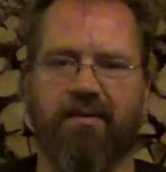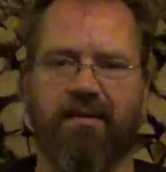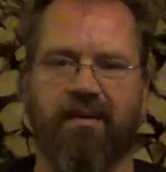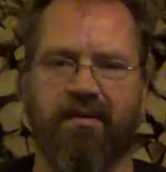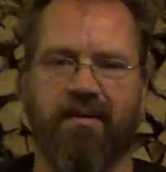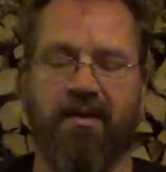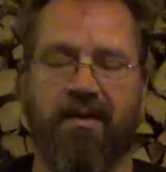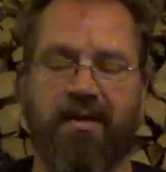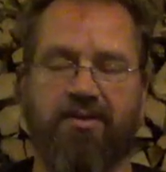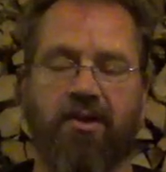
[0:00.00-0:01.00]
Yeah.
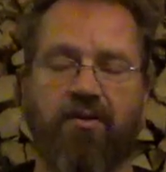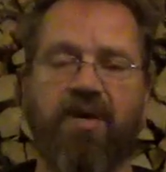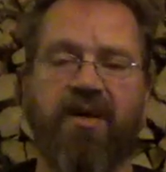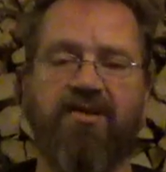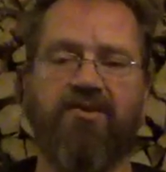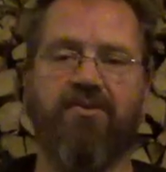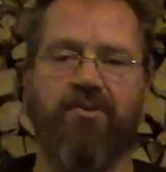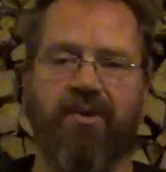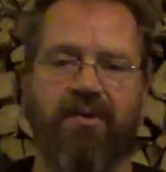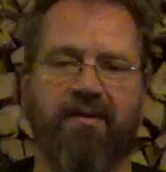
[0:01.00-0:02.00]
It's going to be
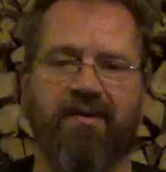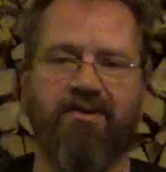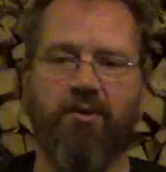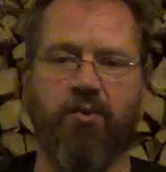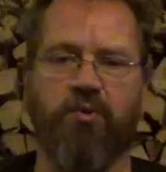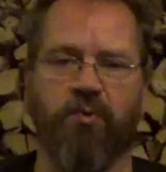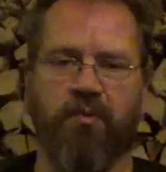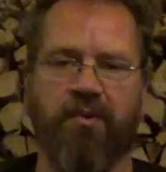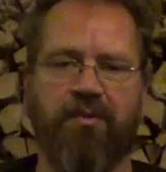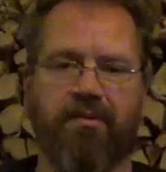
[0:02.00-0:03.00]
history. YouTube.
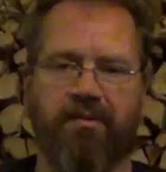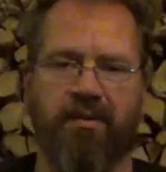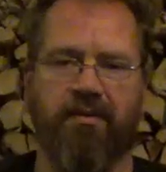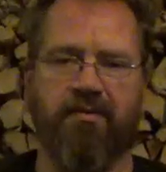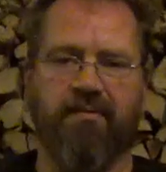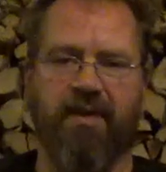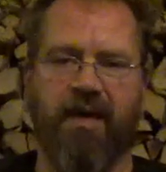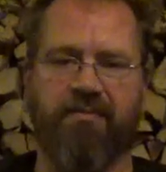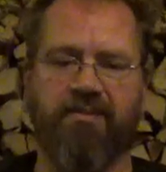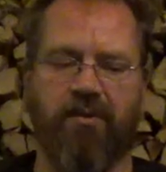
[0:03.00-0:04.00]
Yeah,
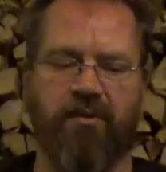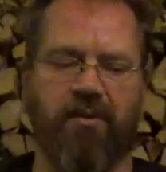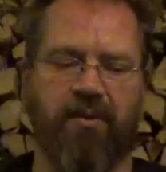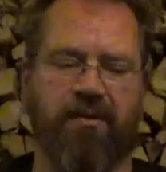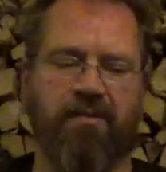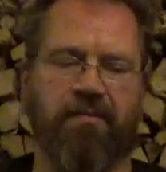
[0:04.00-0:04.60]
absolutely.